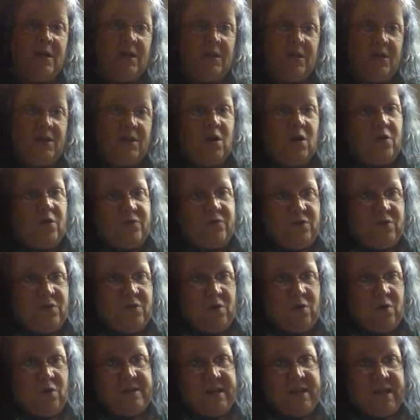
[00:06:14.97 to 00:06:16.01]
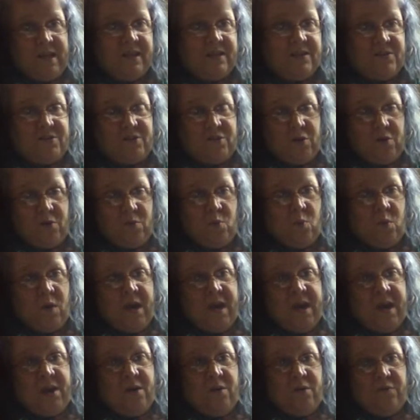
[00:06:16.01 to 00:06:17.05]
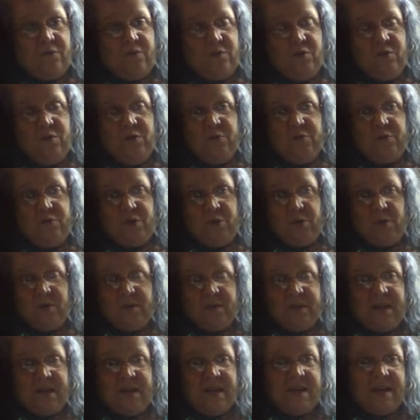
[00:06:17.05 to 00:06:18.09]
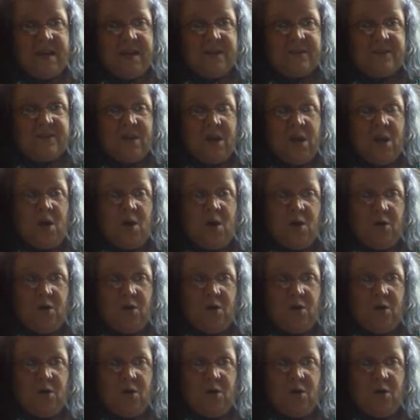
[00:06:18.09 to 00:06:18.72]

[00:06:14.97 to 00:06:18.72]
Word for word: You know, if you don't sell it a certain way, or if you do certain things,